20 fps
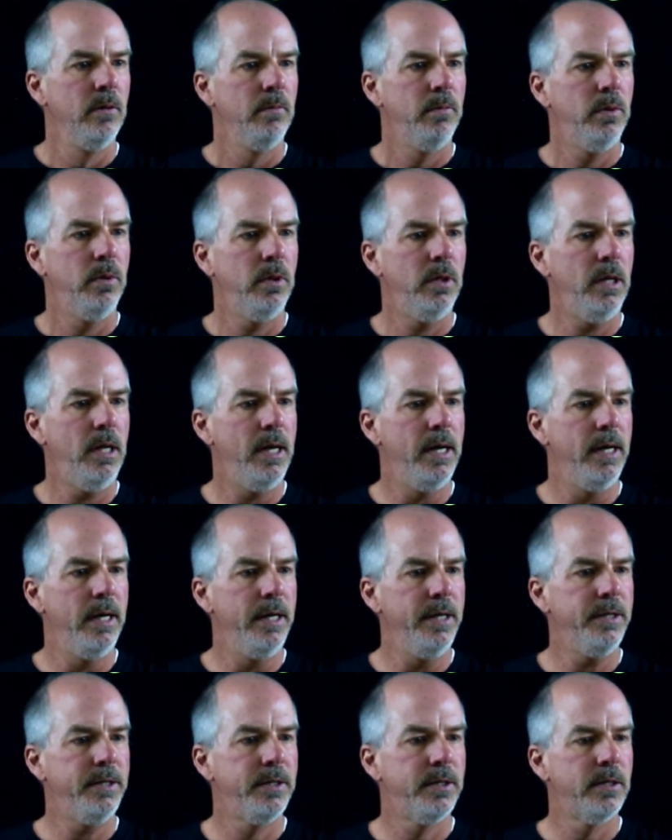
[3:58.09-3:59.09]

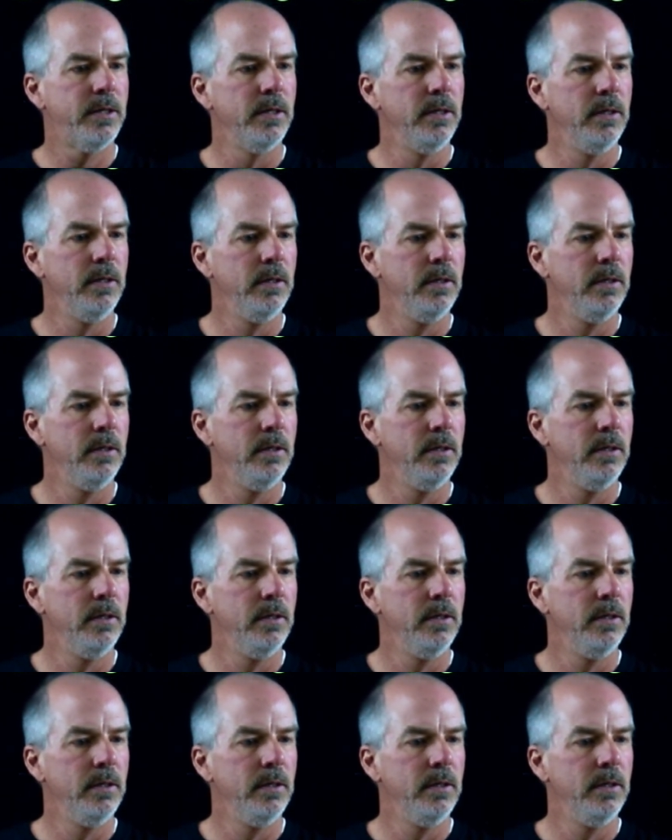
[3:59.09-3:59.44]
plus,